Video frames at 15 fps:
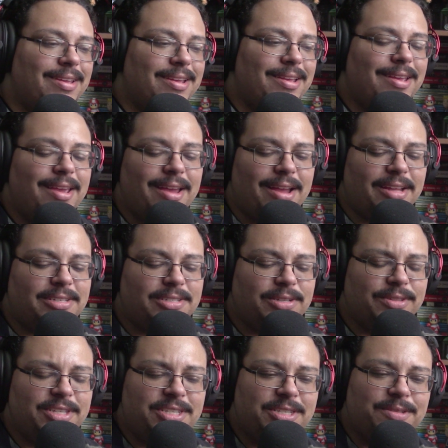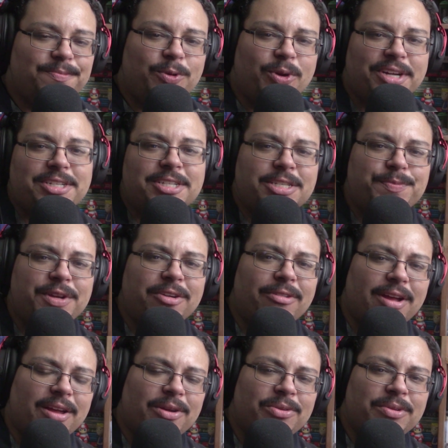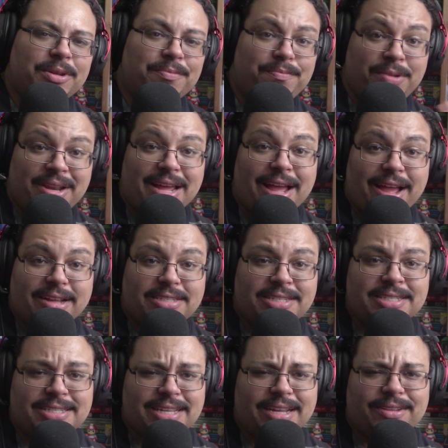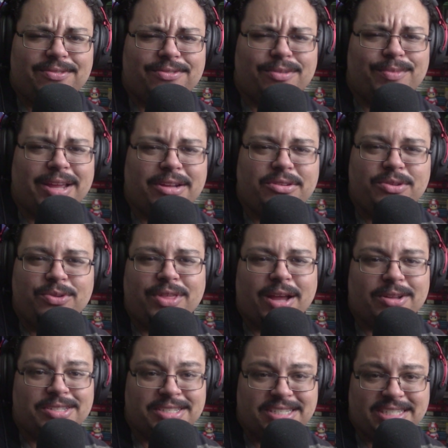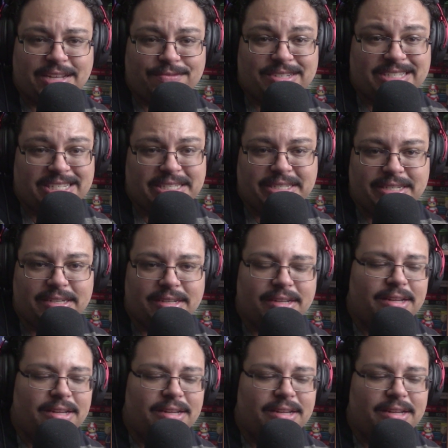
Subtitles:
yeah, so this question's been around and been asked since from 2017,